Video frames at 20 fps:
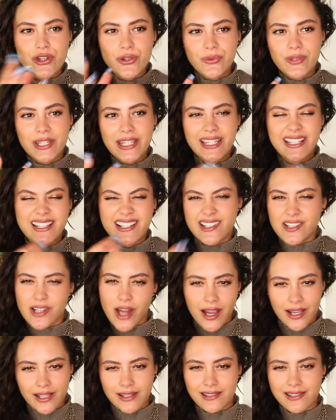unique
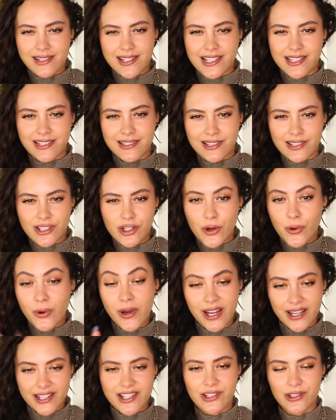styles and
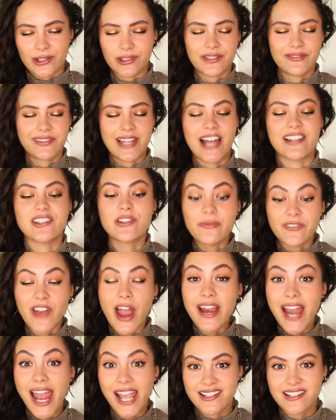quirks and all of that. So I'm
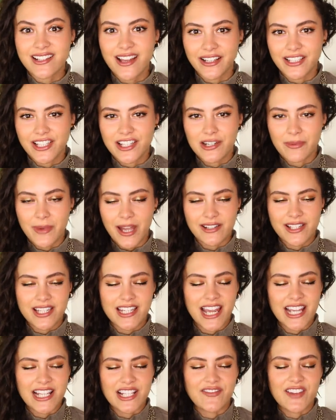very excited about
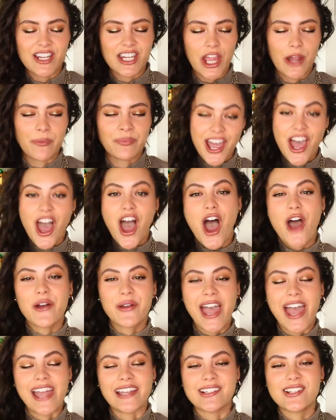today's video.
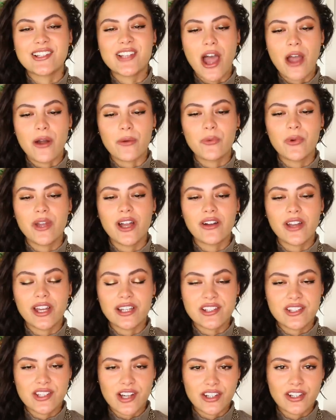Okay, so we are going
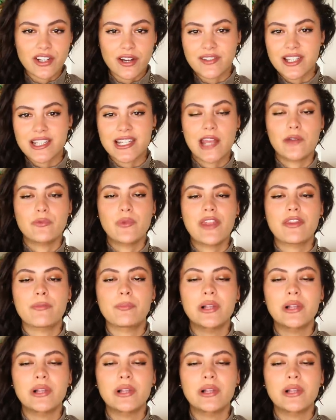to start off today with